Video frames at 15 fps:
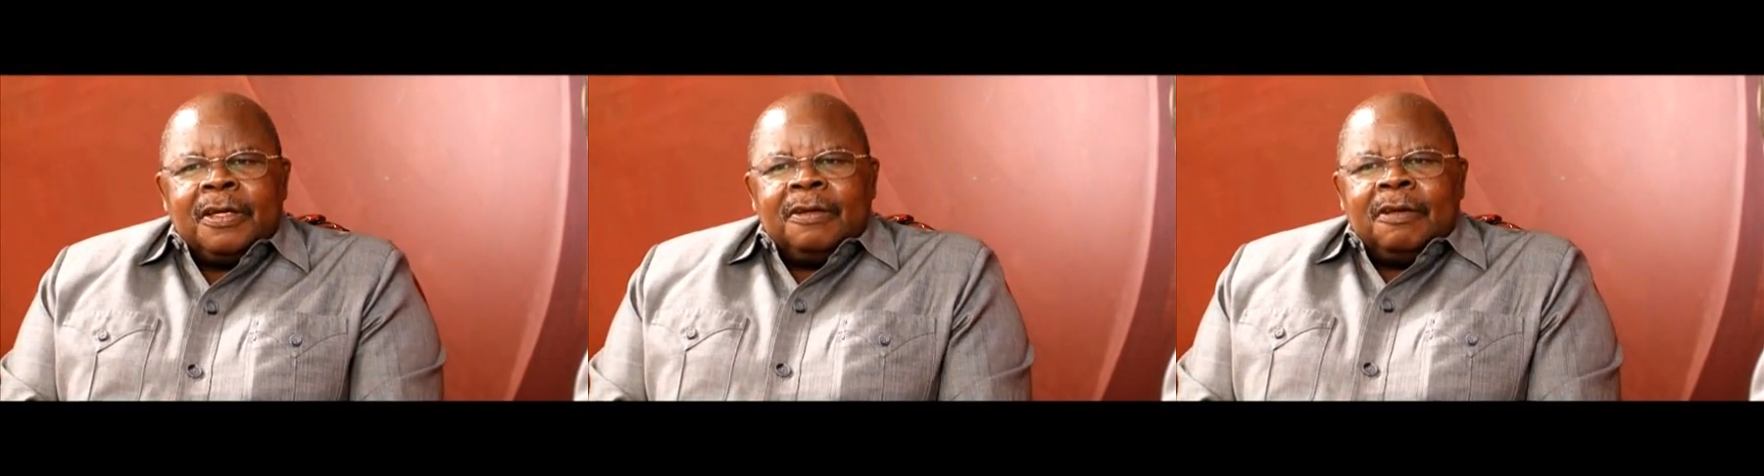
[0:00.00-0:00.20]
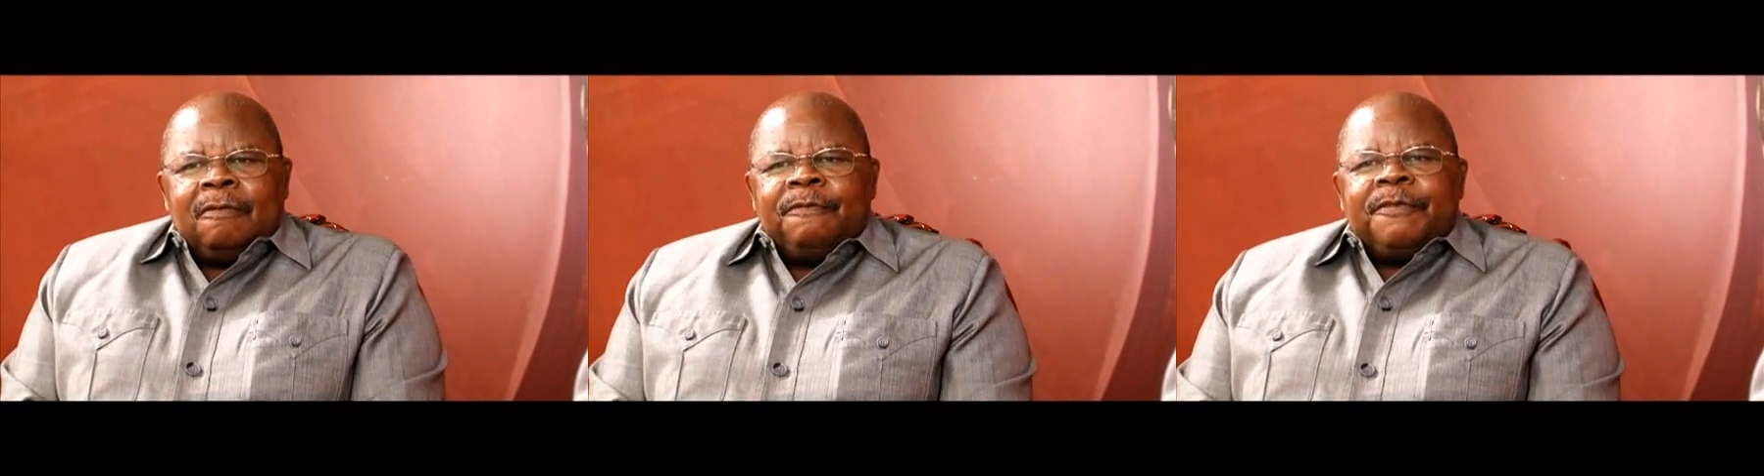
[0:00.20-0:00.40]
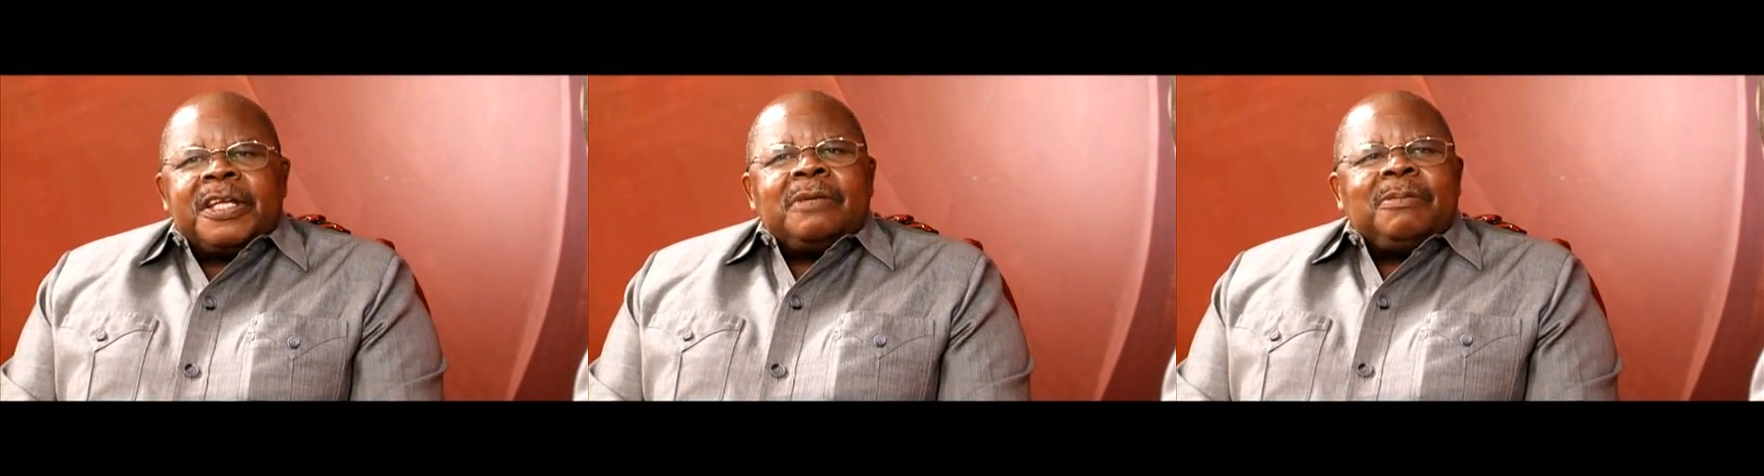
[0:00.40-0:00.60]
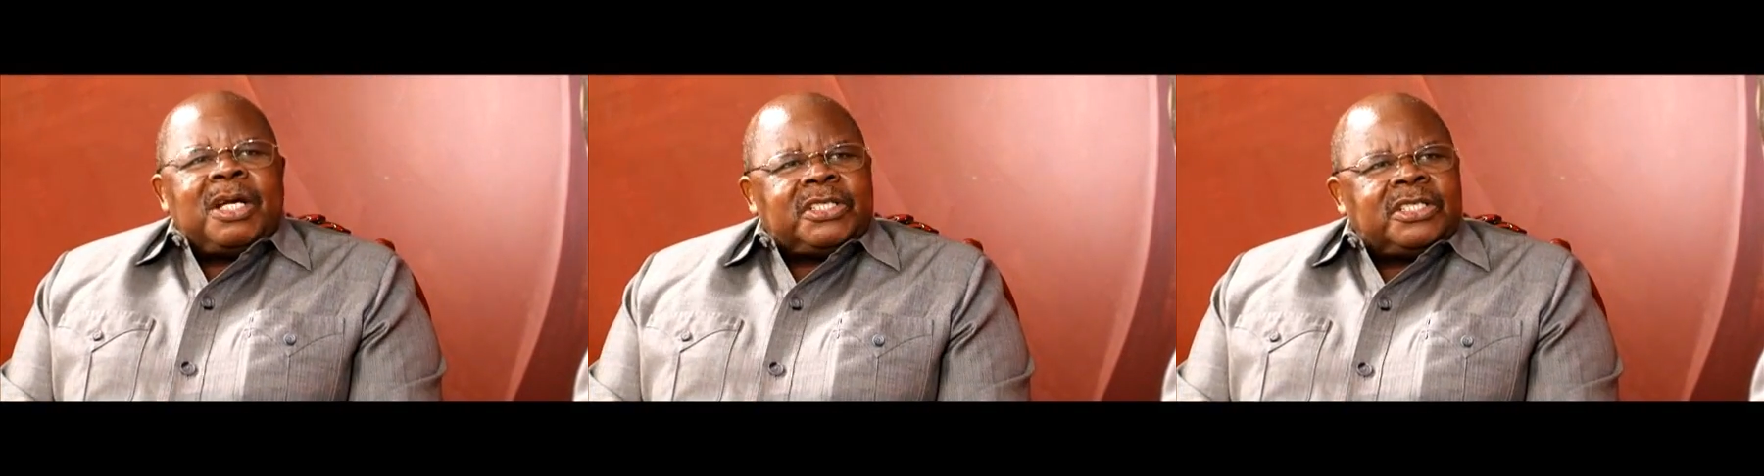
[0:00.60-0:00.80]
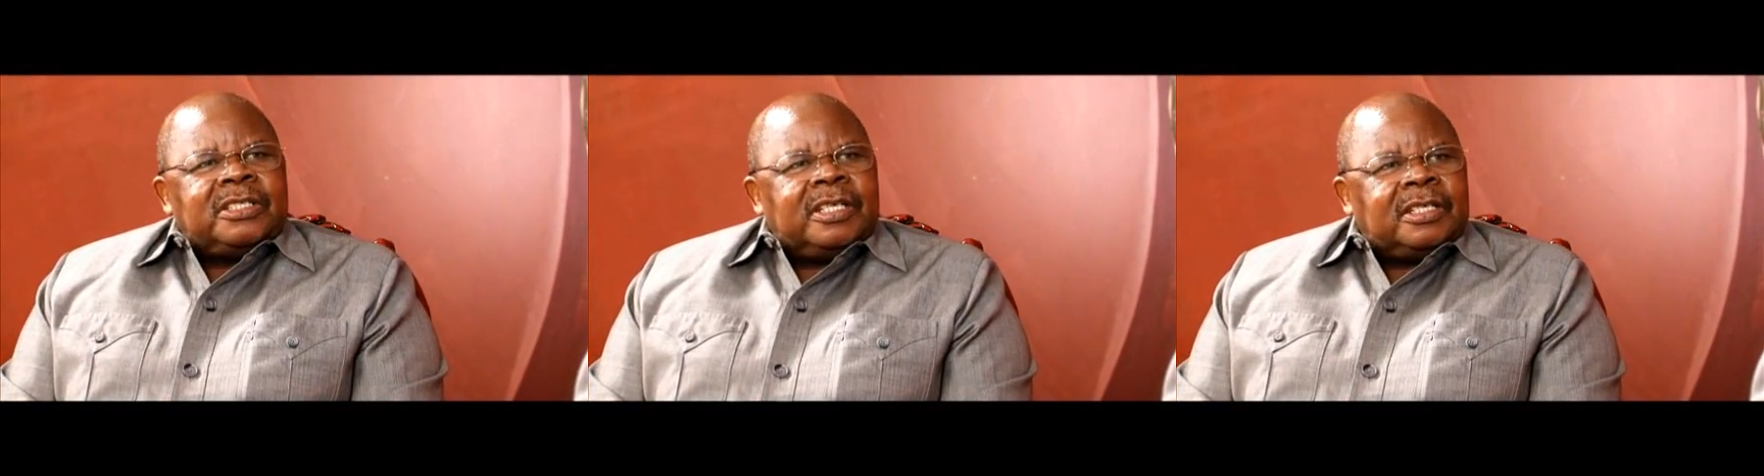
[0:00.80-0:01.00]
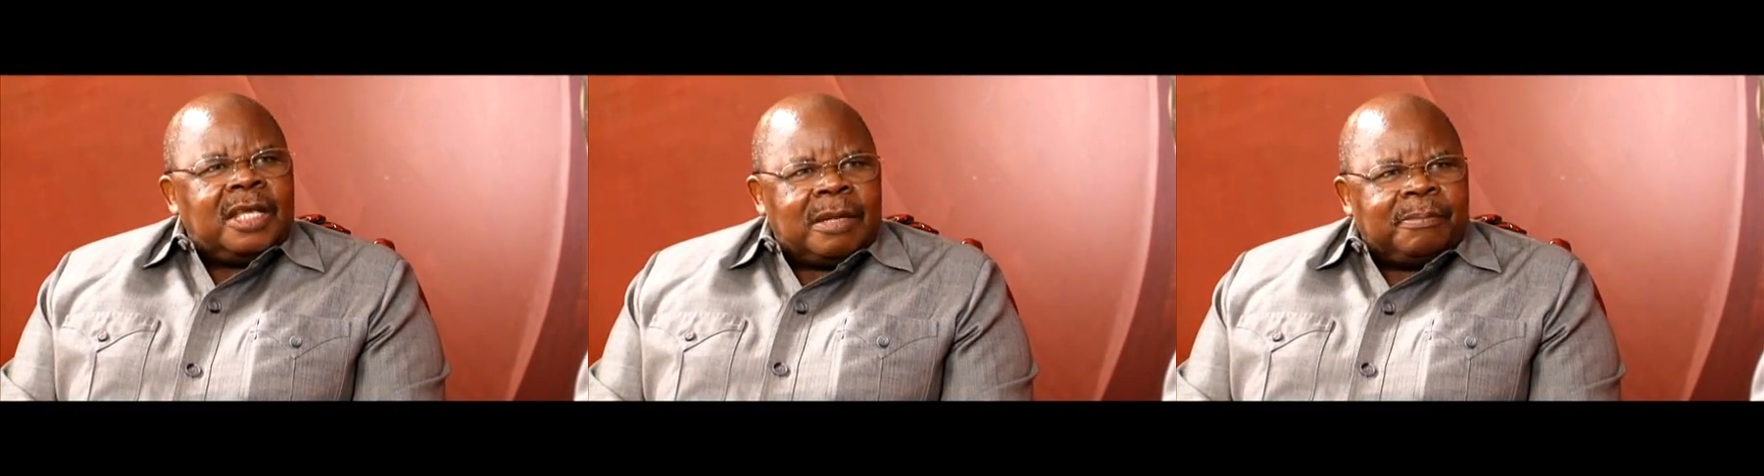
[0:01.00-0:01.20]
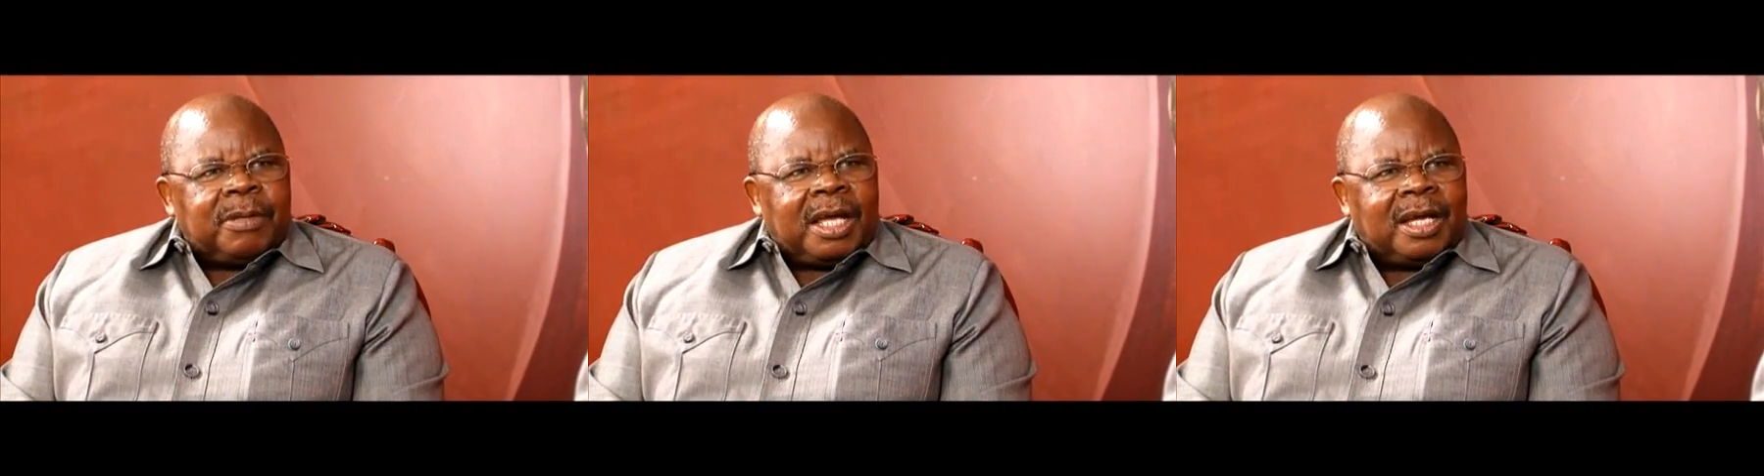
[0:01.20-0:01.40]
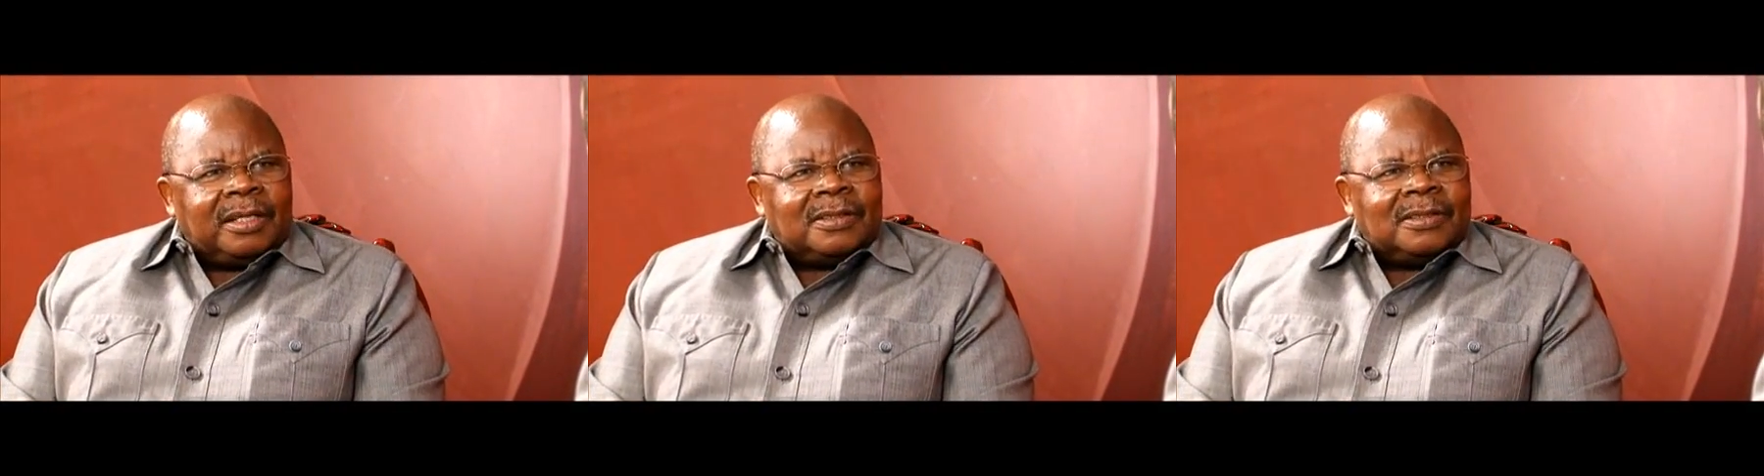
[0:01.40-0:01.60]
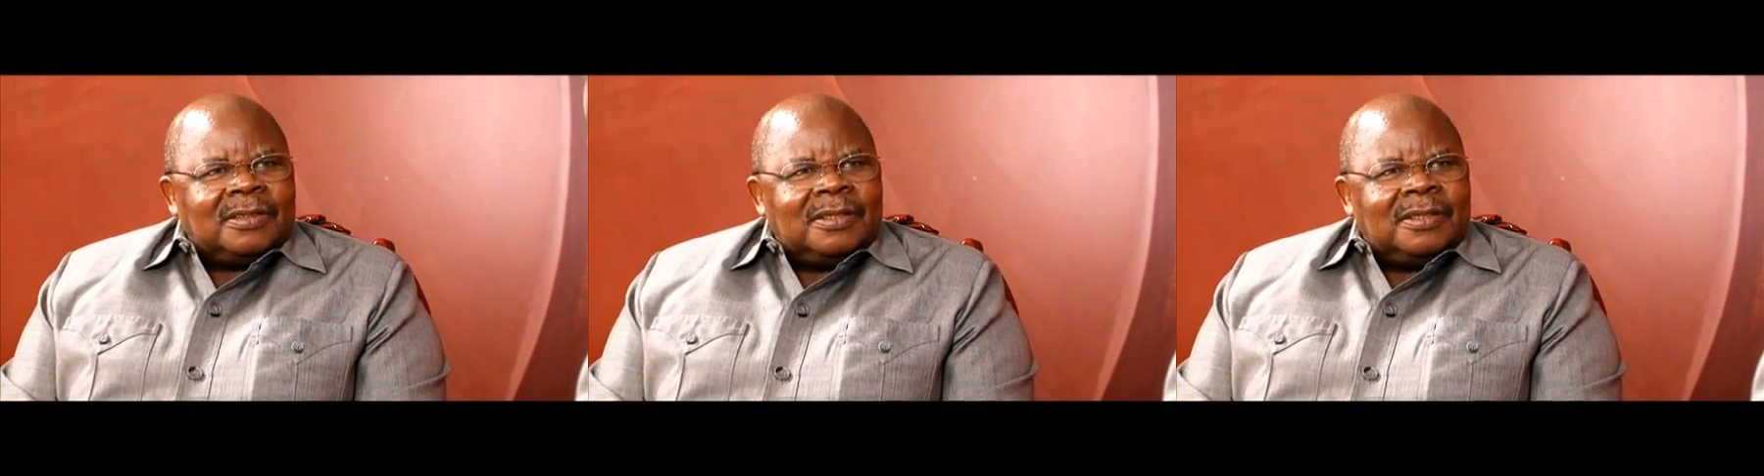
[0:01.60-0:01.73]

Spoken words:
very much in the limelight.